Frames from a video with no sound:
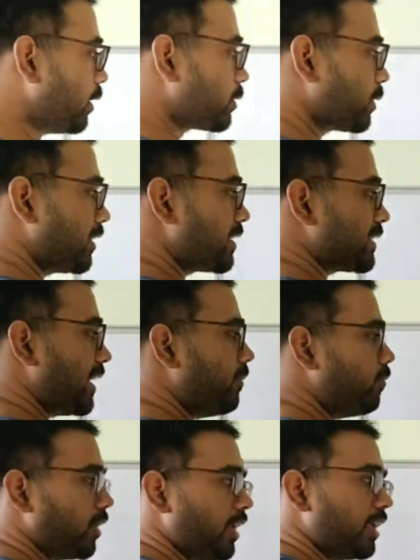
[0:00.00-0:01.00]
So in the
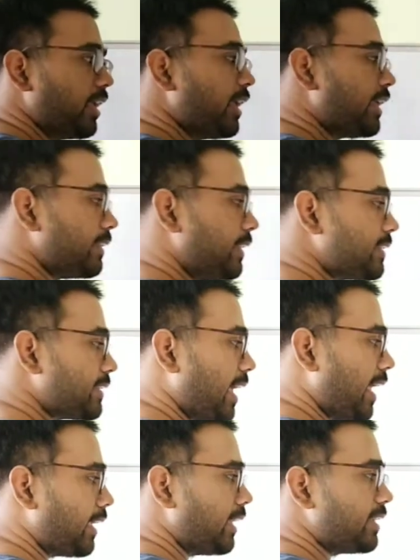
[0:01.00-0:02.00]
same way, this
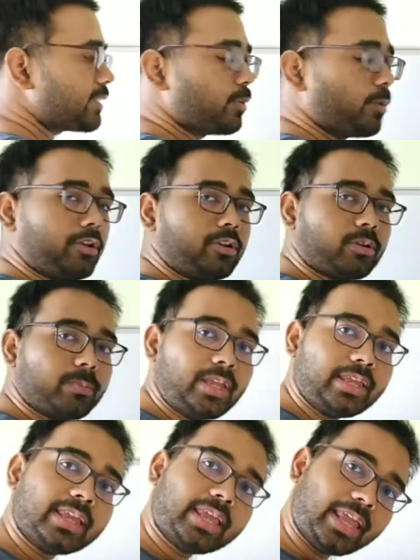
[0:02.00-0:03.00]
angle is going to
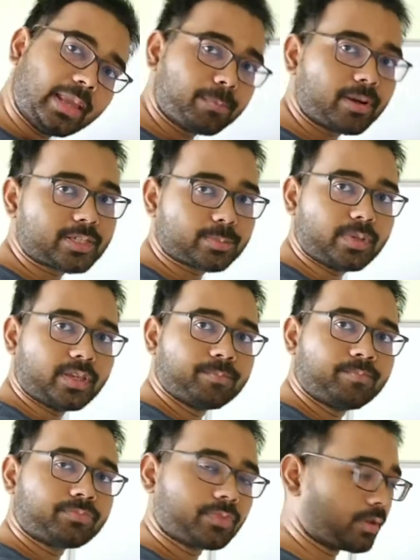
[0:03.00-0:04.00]
be A plus
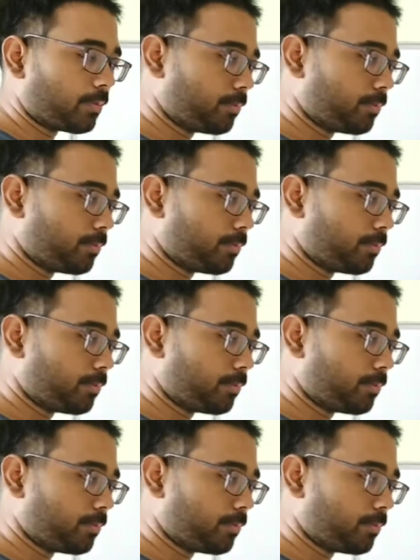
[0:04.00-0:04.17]
B,